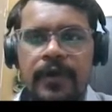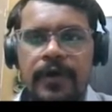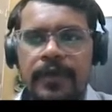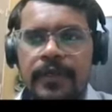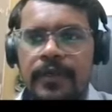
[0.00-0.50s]

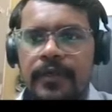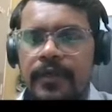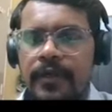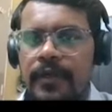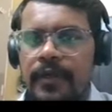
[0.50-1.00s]
Okay,
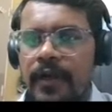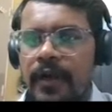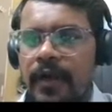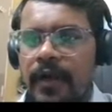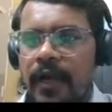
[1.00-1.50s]

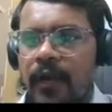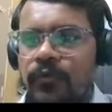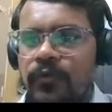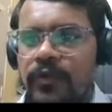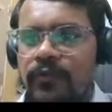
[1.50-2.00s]
I
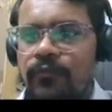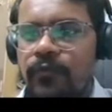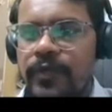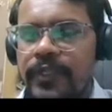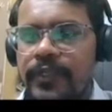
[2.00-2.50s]
have total 14